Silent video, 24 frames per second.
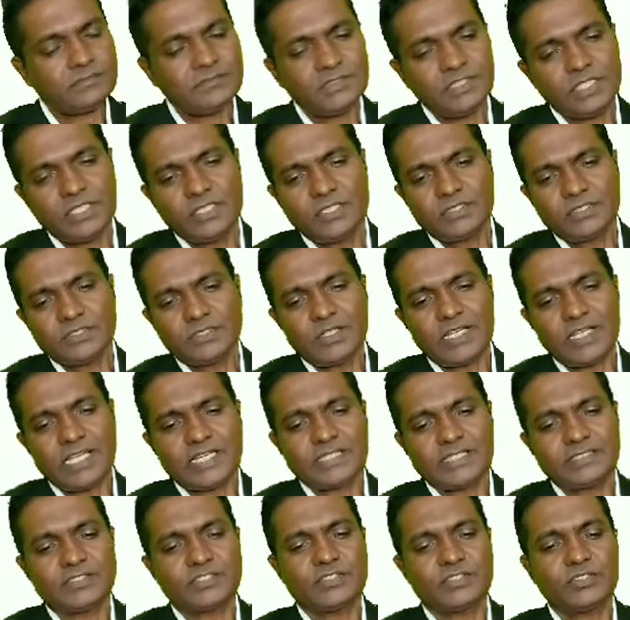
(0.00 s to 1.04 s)
So
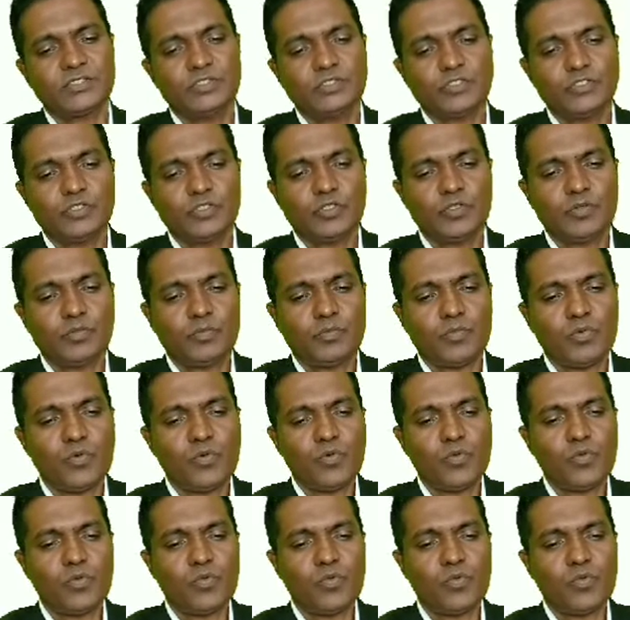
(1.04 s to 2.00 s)
let's move.